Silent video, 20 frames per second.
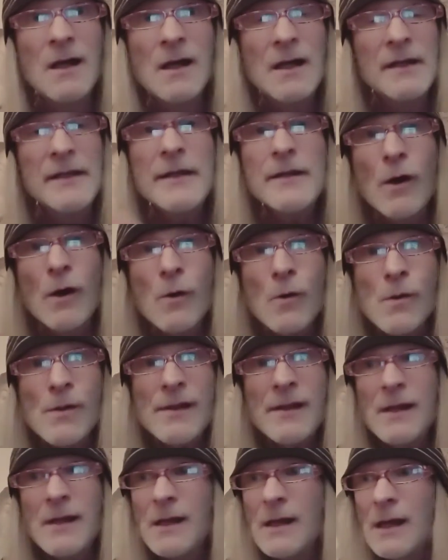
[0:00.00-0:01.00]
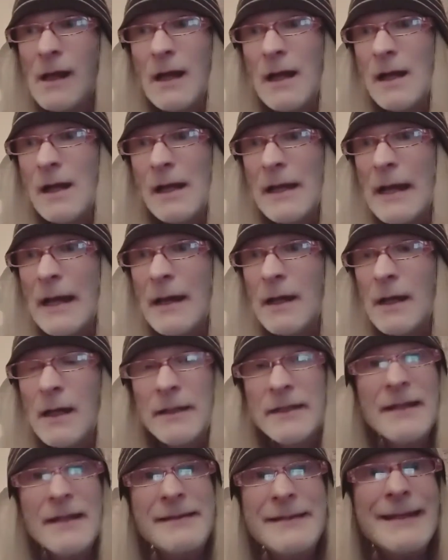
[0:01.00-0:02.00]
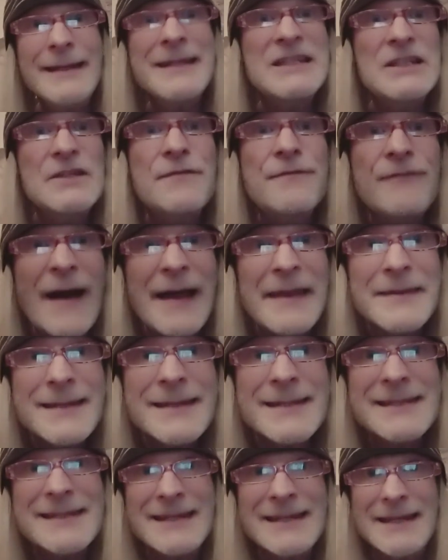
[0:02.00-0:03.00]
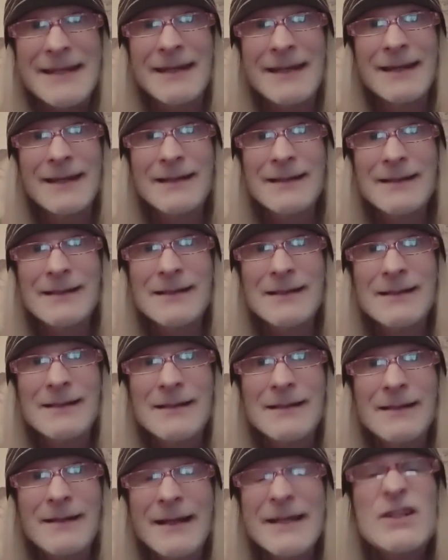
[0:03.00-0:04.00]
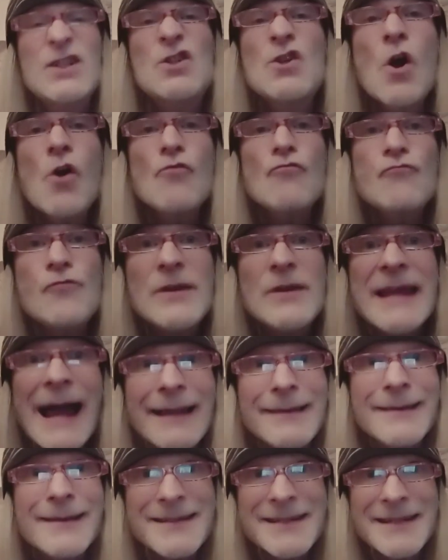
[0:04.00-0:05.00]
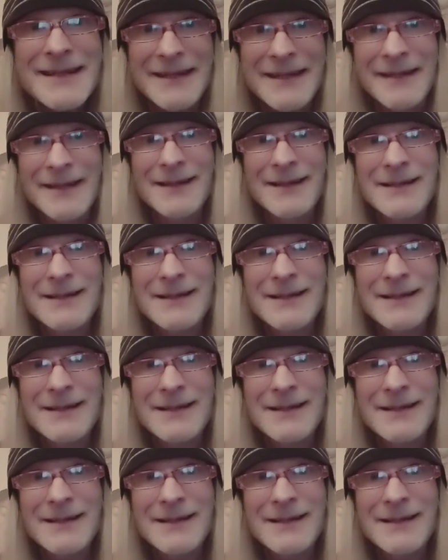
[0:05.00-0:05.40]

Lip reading: You know, it's fantasy. It's not reality.